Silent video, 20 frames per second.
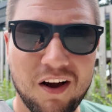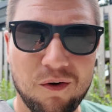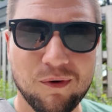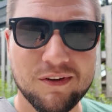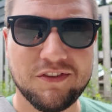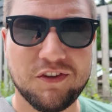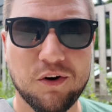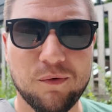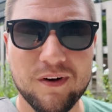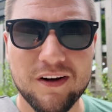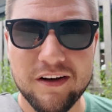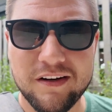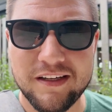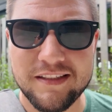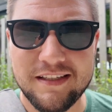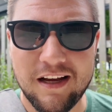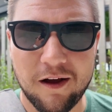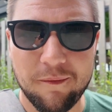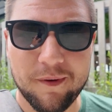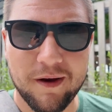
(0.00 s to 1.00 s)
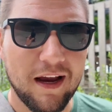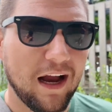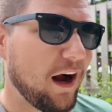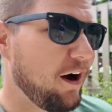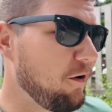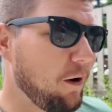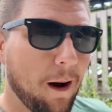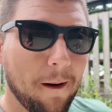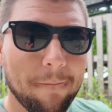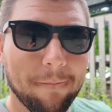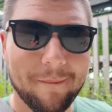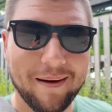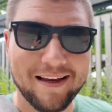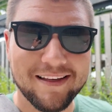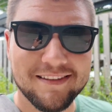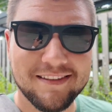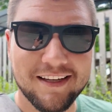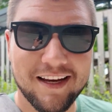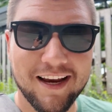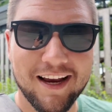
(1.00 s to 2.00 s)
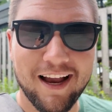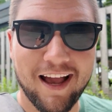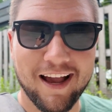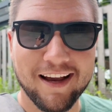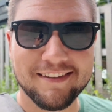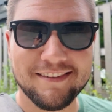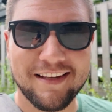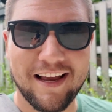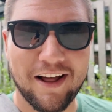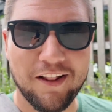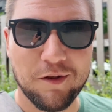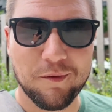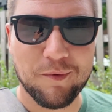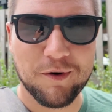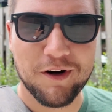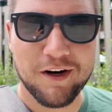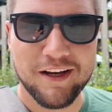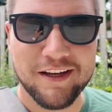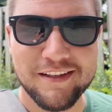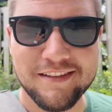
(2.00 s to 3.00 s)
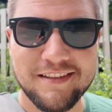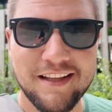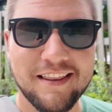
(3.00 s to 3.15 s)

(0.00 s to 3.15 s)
Was no one gonna tell me how amazing Excalibur is?